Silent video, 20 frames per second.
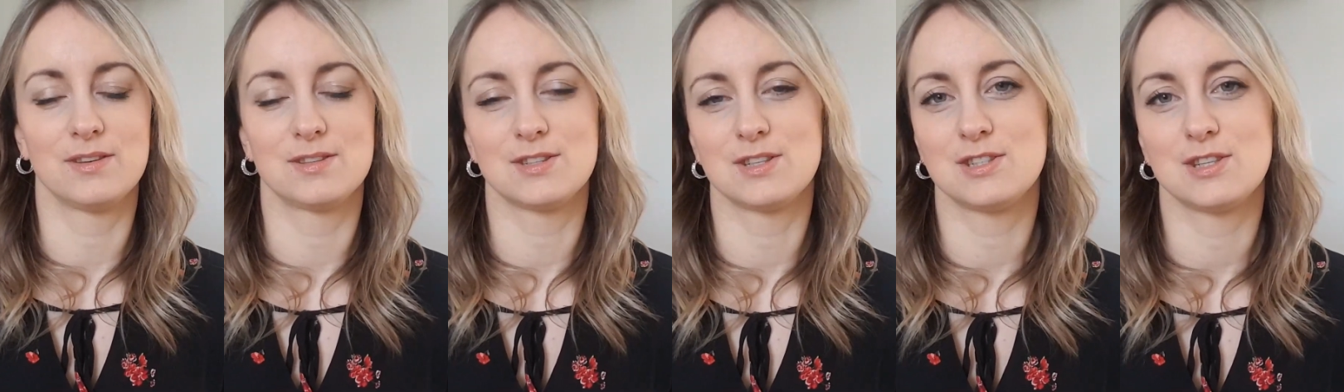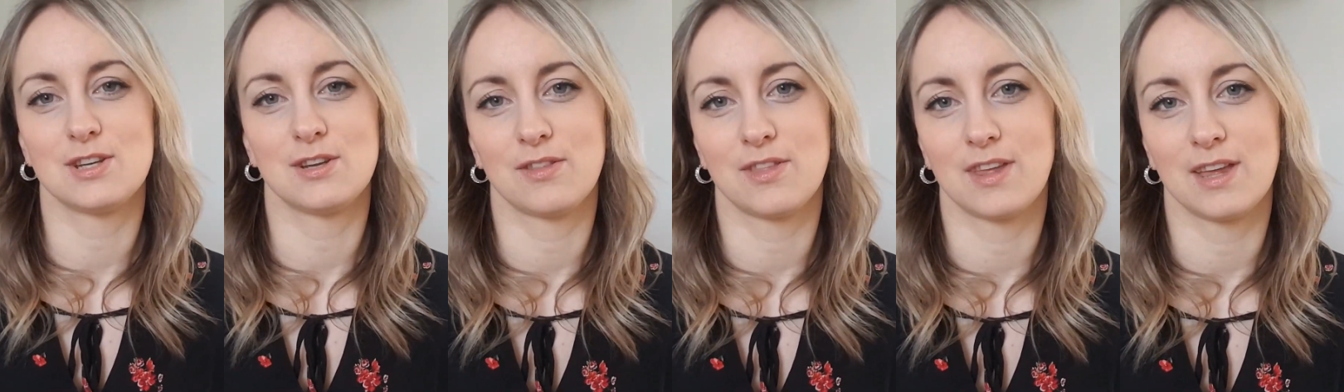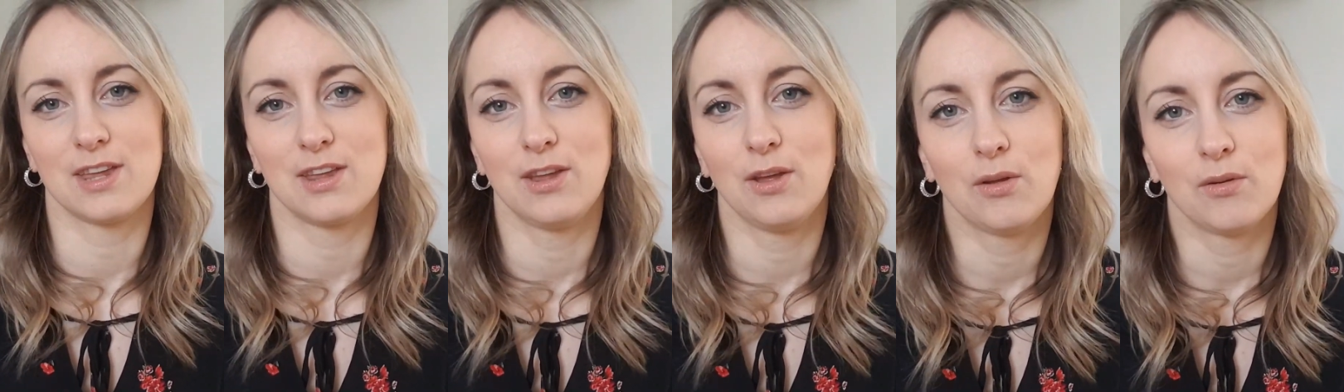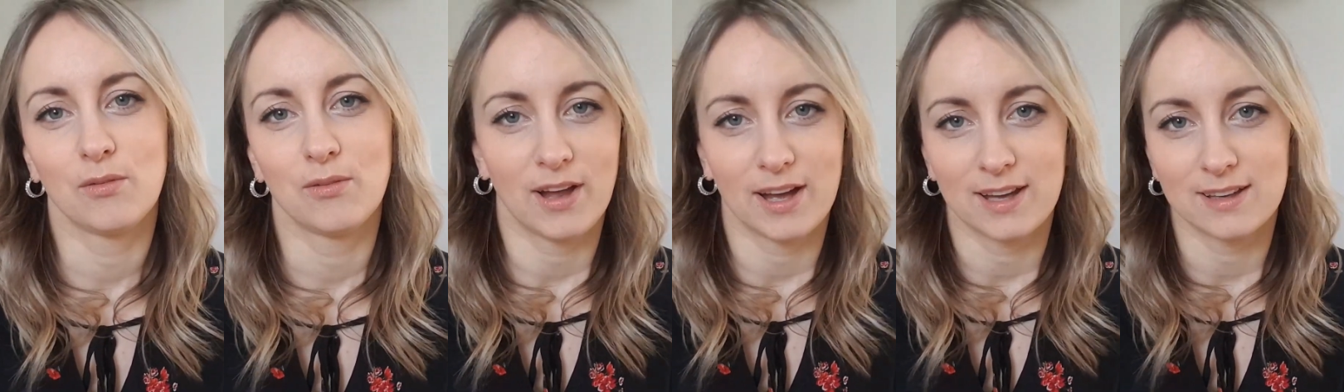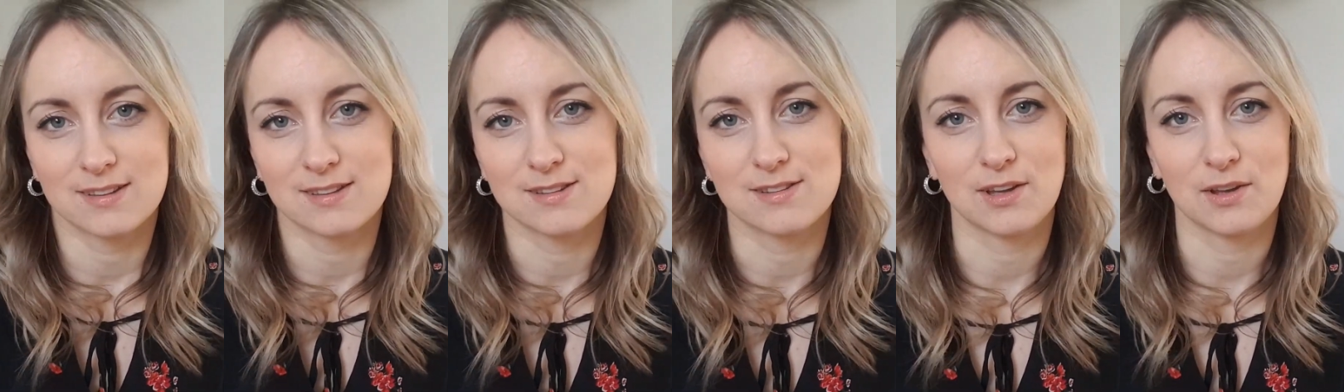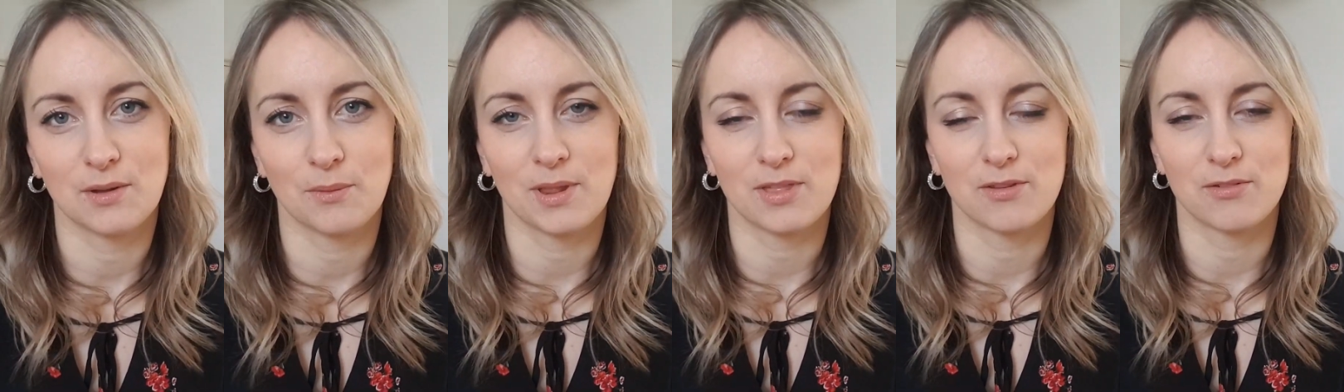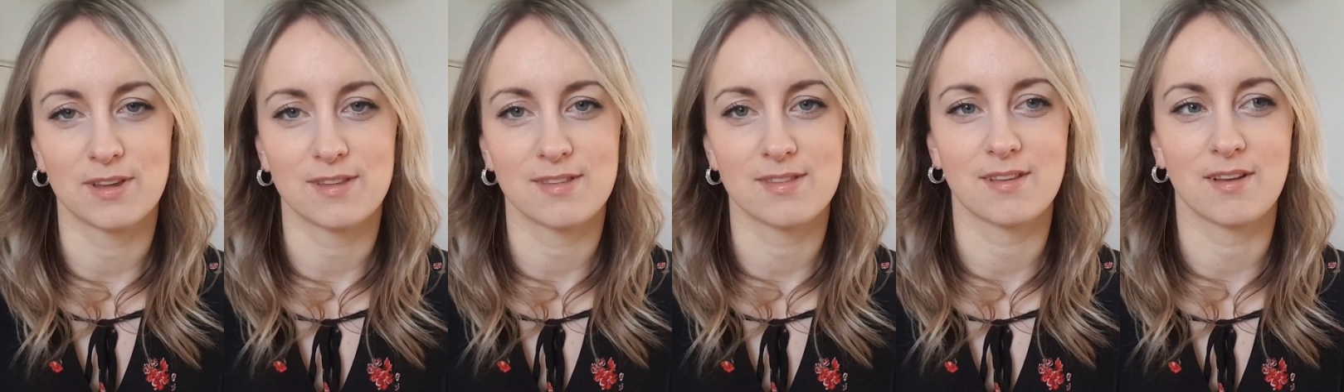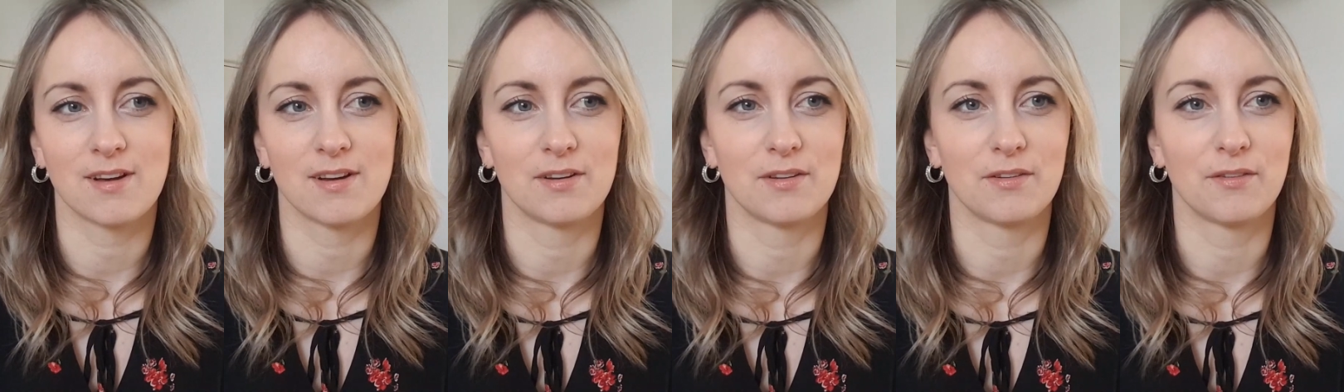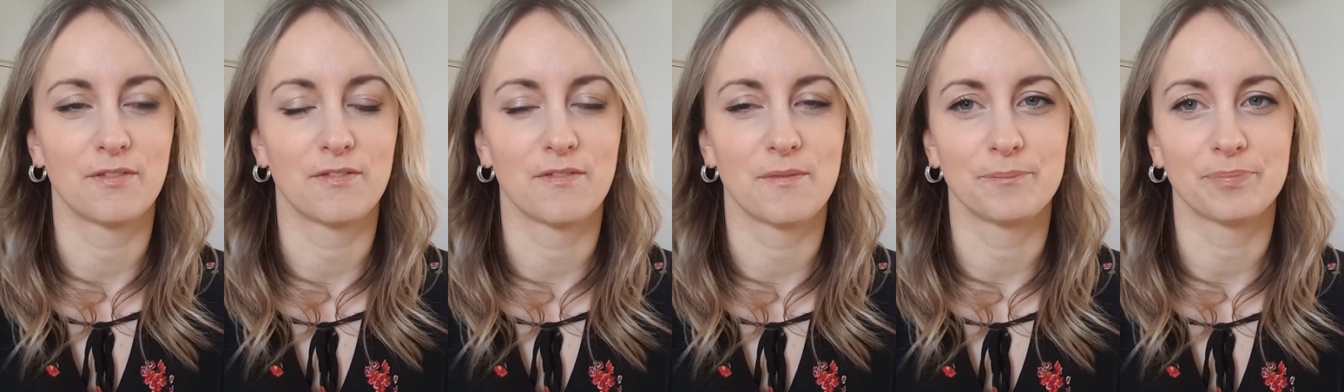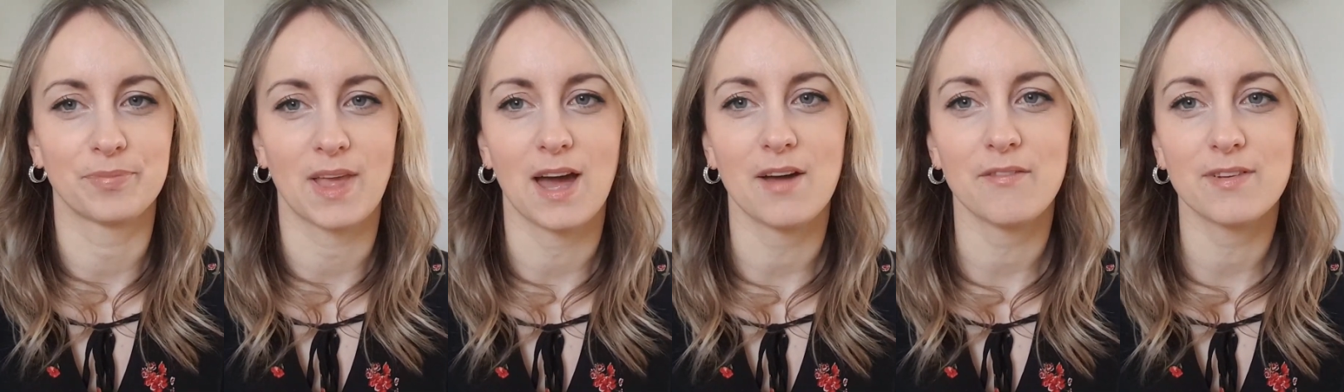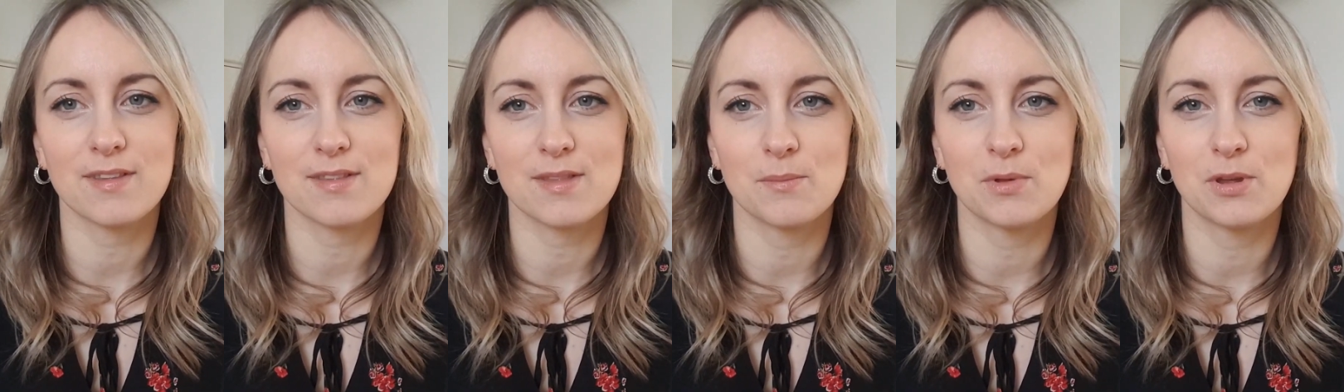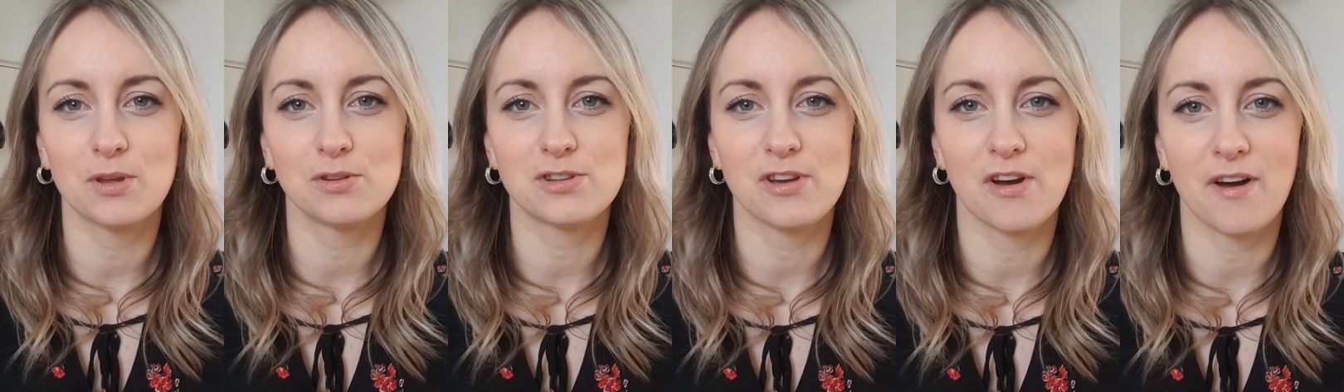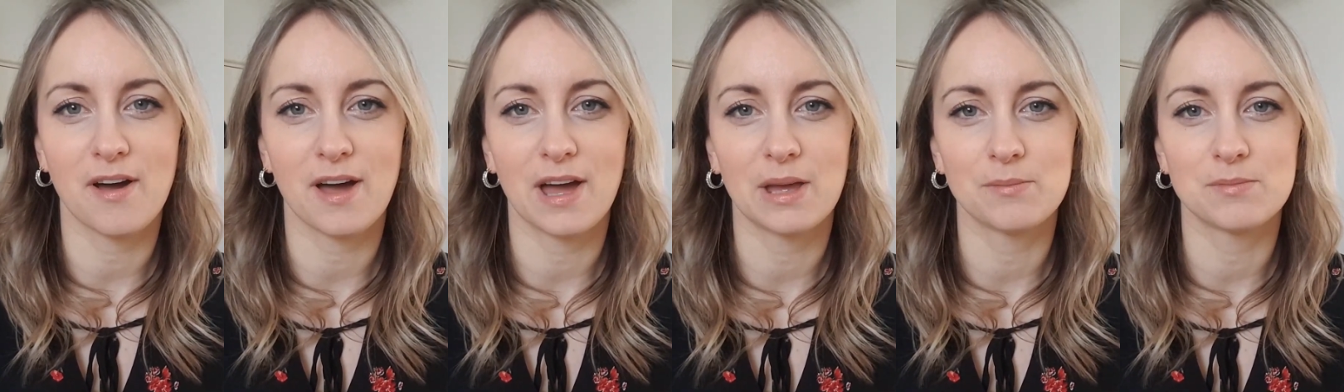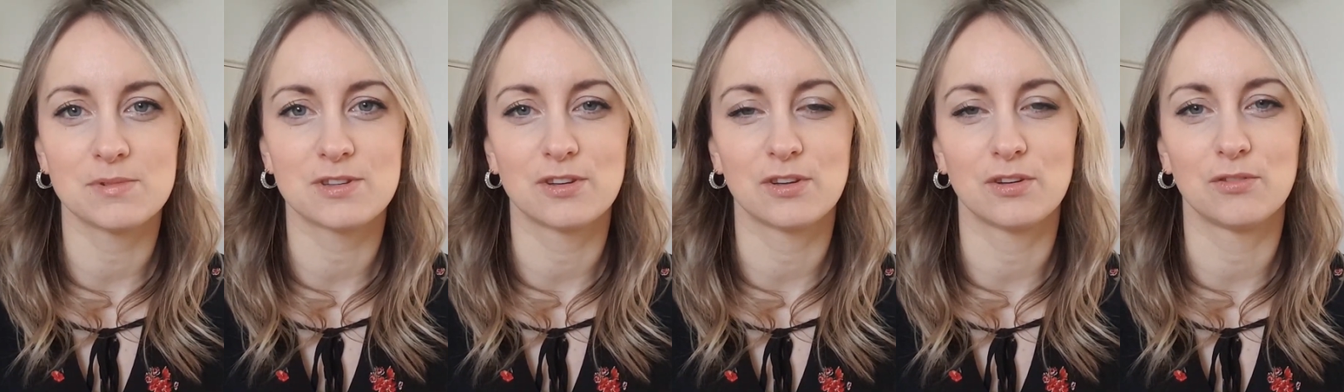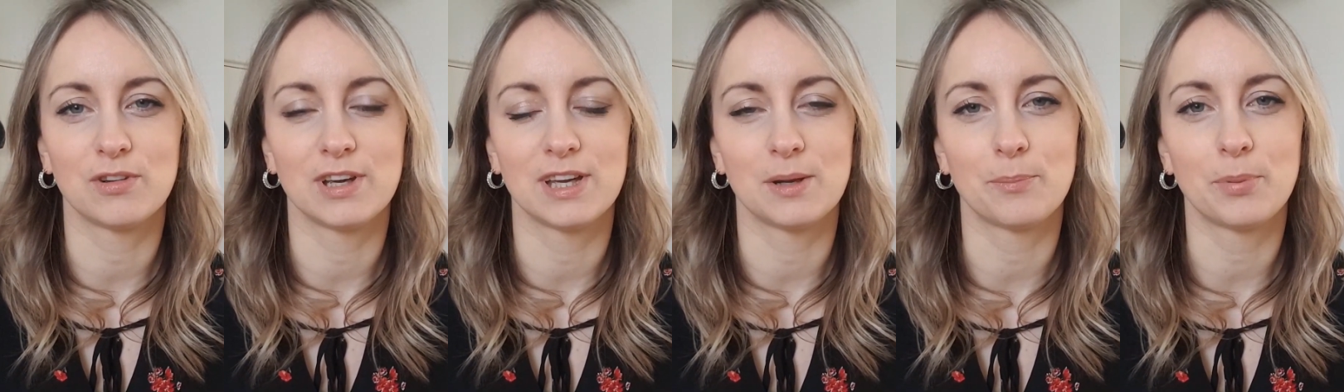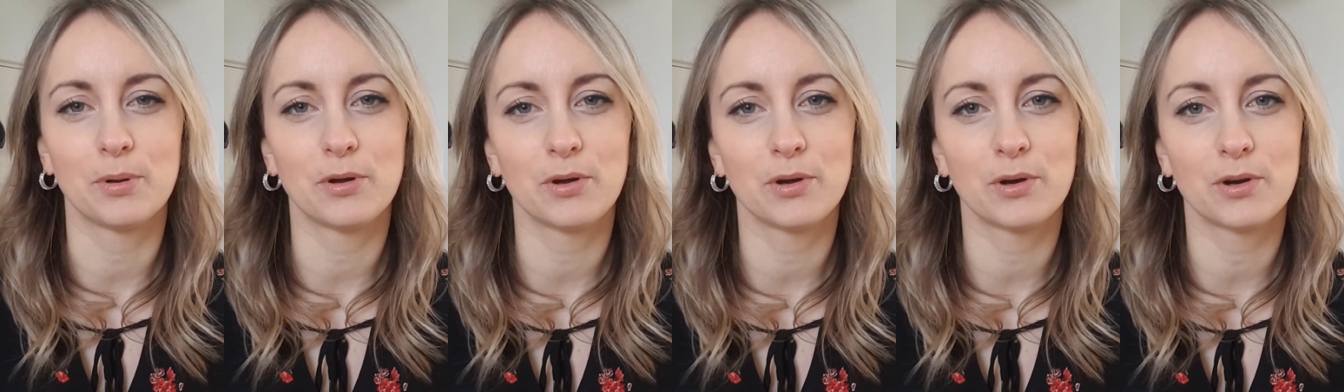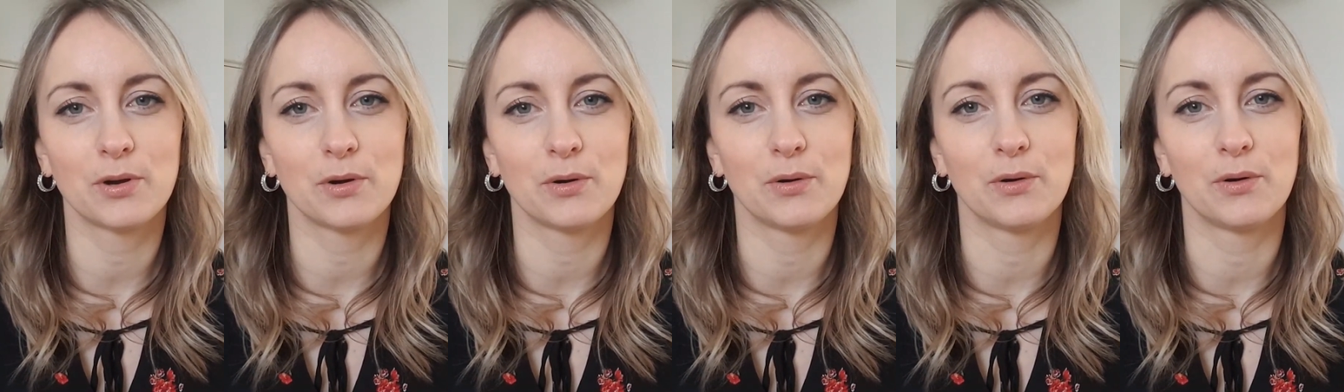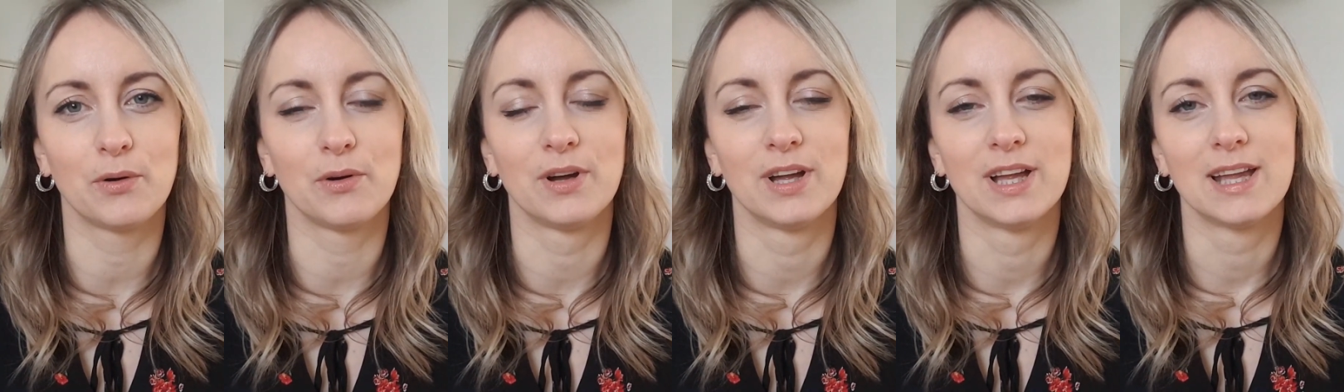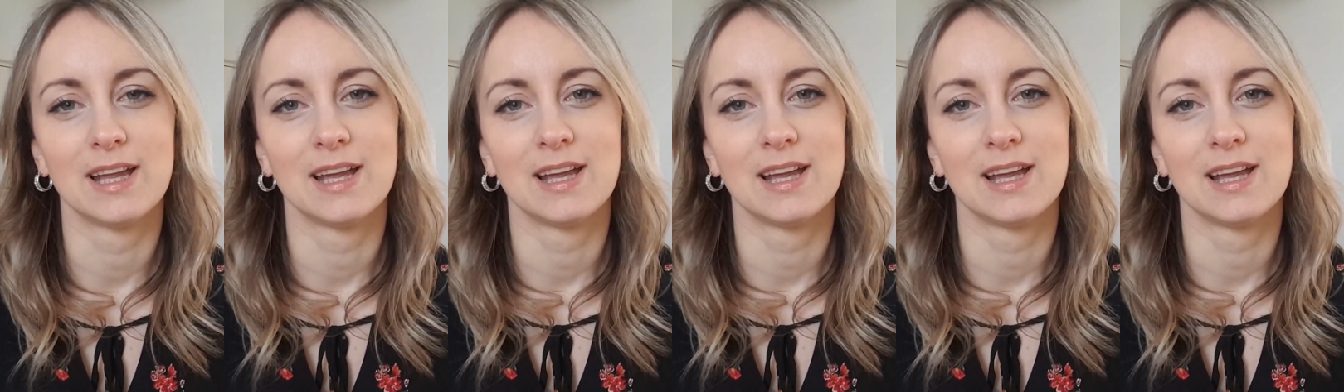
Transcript: to do that you like to do, whether it's kind of having some you time to read a book or